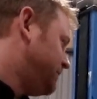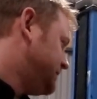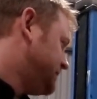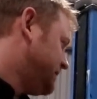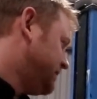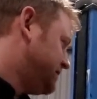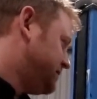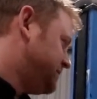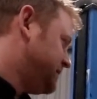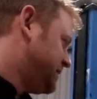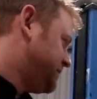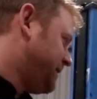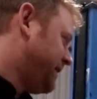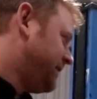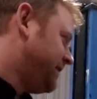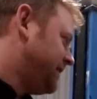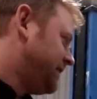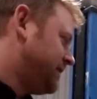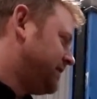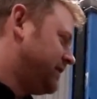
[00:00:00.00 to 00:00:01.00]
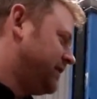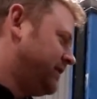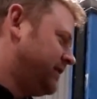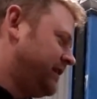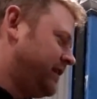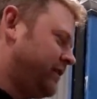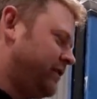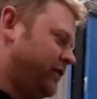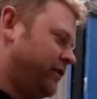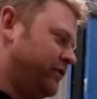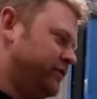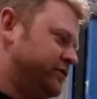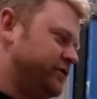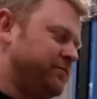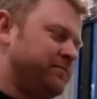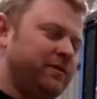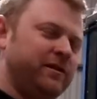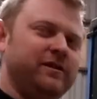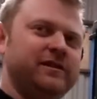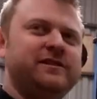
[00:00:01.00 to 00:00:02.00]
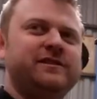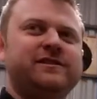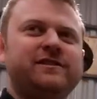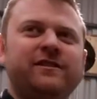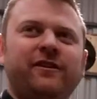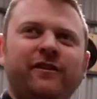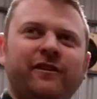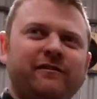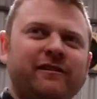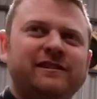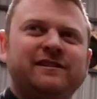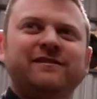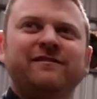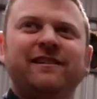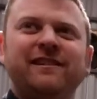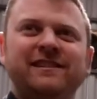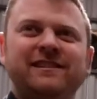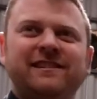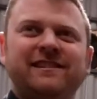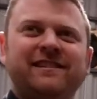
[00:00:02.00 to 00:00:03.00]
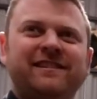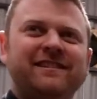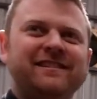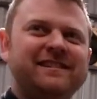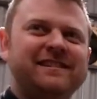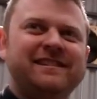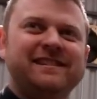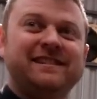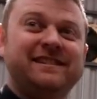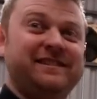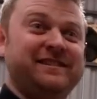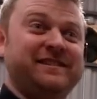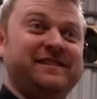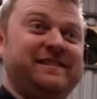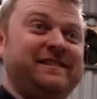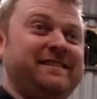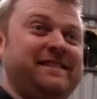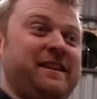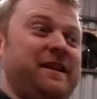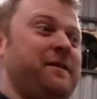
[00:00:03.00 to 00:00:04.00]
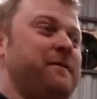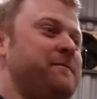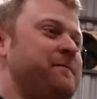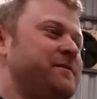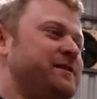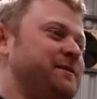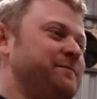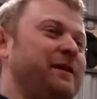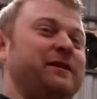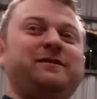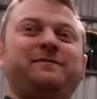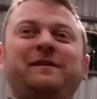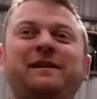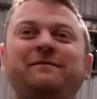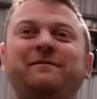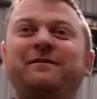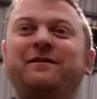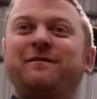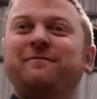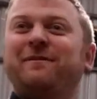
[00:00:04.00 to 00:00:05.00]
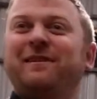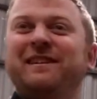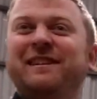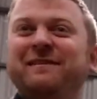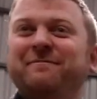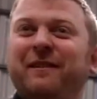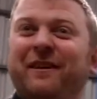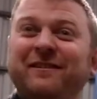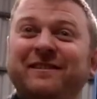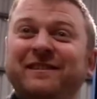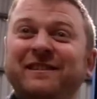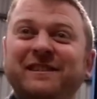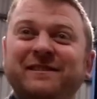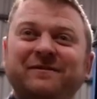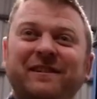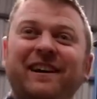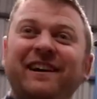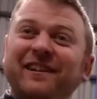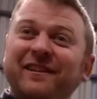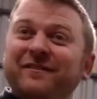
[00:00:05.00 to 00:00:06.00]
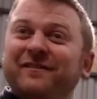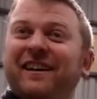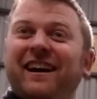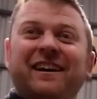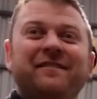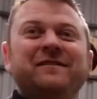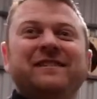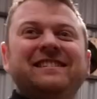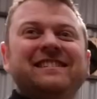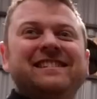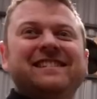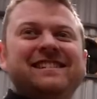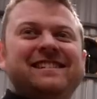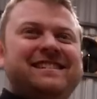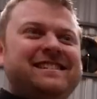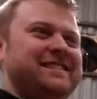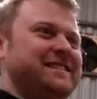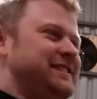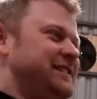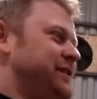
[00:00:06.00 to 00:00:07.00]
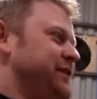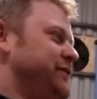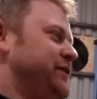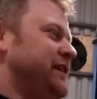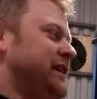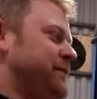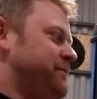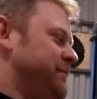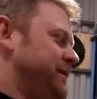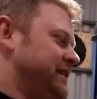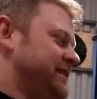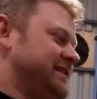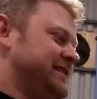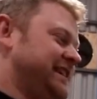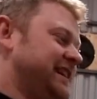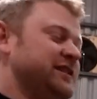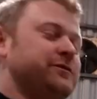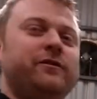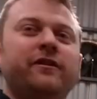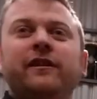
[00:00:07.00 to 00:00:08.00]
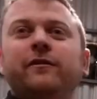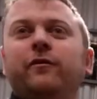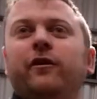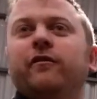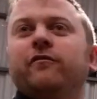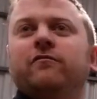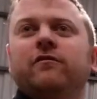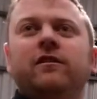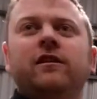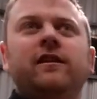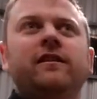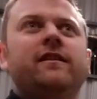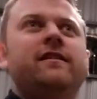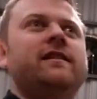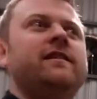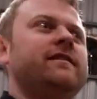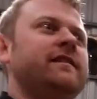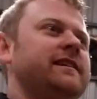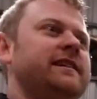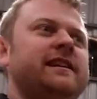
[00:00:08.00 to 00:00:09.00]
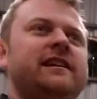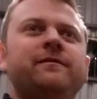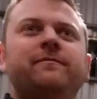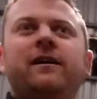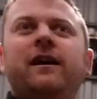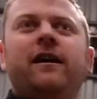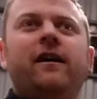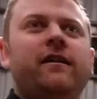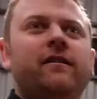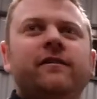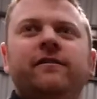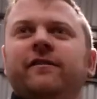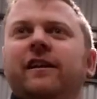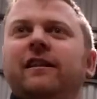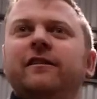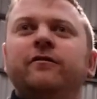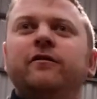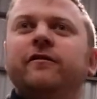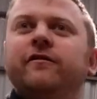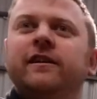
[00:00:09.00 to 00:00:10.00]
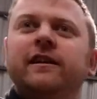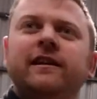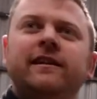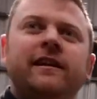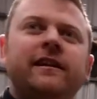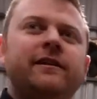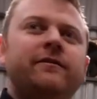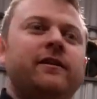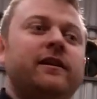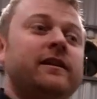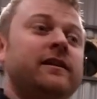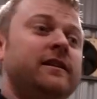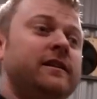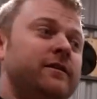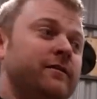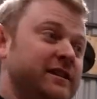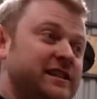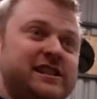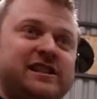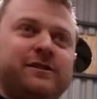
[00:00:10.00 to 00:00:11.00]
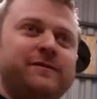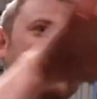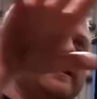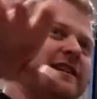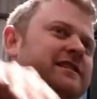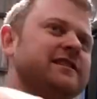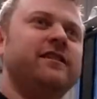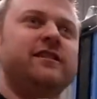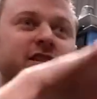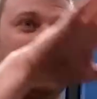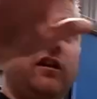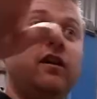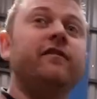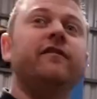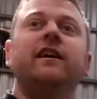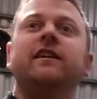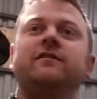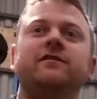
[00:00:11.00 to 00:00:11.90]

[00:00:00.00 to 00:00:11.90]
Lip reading: So to be spending 100 plus on a restoration like this is just, to most people, completely bonkers. But I love that because it's just doing it because that's what they want, rather than thinking about the value of it in any way. Which is something that ties a lot of our